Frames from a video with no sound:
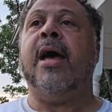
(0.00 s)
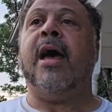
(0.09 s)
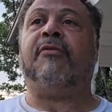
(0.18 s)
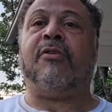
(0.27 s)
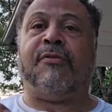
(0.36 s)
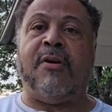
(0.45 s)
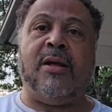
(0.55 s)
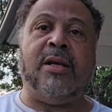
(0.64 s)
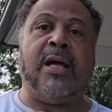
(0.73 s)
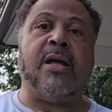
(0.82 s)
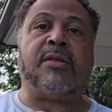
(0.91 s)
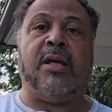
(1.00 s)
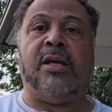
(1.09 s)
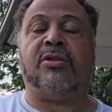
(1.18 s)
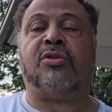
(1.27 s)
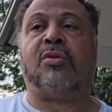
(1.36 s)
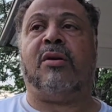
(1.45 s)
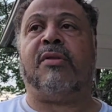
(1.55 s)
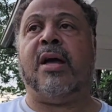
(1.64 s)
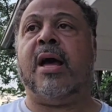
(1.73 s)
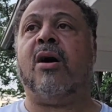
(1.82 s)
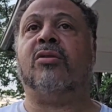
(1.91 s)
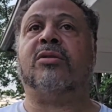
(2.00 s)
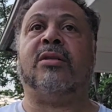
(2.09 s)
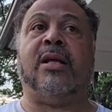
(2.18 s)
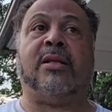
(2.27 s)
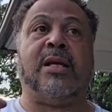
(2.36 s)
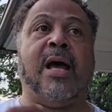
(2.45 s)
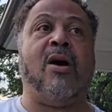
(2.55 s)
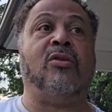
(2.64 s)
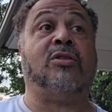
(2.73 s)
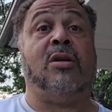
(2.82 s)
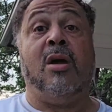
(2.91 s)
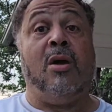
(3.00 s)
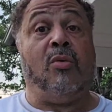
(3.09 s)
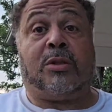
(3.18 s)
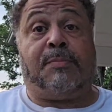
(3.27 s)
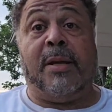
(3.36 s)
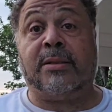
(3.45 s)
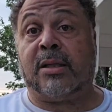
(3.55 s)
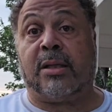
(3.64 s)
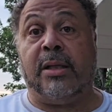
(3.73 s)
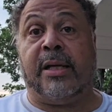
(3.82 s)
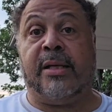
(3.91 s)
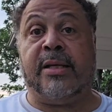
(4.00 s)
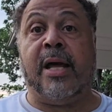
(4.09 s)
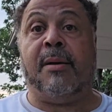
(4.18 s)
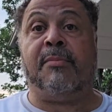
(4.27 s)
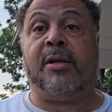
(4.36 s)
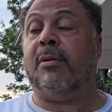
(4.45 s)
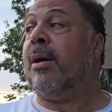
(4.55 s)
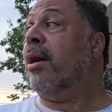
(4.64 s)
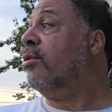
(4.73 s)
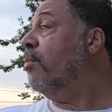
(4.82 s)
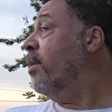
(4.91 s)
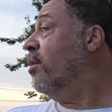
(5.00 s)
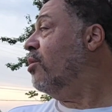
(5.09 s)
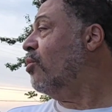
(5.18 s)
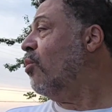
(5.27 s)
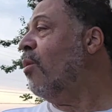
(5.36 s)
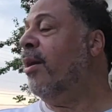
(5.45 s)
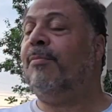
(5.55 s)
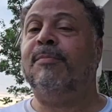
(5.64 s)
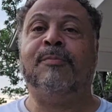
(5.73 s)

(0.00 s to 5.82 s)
After finding out the history of the house and that the house was basically condemned and about to be destroyed,